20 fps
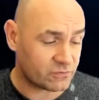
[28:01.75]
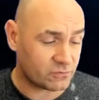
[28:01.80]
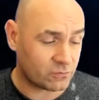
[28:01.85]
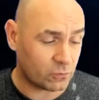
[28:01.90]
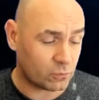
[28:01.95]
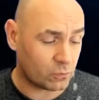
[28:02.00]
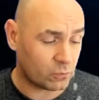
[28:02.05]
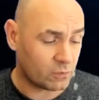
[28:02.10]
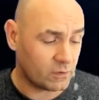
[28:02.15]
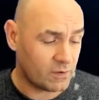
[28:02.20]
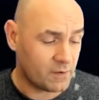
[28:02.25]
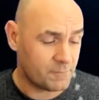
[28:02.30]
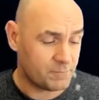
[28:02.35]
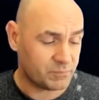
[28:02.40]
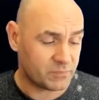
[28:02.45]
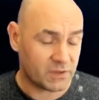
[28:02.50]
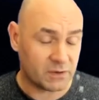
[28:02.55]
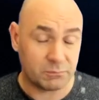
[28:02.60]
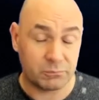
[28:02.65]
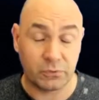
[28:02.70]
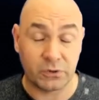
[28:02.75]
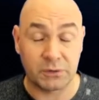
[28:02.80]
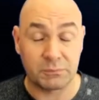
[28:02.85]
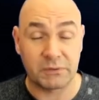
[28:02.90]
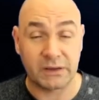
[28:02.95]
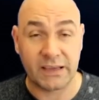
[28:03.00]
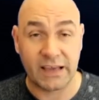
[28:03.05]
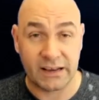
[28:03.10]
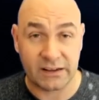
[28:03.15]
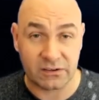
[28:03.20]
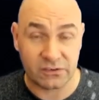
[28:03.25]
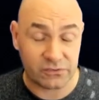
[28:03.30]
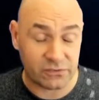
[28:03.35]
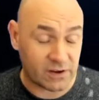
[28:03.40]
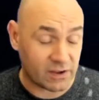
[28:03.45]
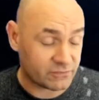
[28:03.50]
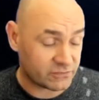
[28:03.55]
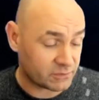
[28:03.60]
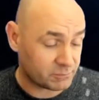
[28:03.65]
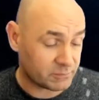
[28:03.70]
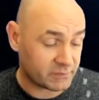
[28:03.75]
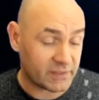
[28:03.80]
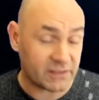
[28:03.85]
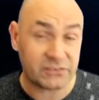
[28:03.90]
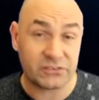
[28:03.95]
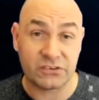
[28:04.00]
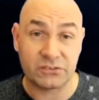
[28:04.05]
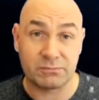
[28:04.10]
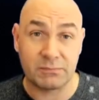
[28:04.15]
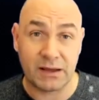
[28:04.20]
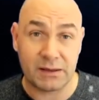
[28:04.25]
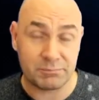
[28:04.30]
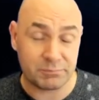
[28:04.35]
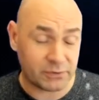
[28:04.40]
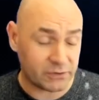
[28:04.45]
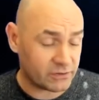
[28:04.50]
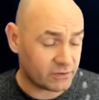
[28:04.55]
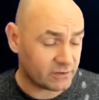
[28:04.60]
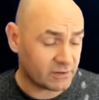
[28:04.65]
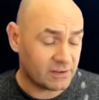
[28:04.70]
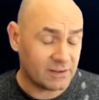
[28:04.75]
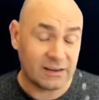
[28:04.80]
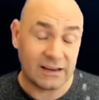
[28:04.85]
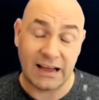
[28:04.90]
for putting mechanical drives in. But that's just my opinion.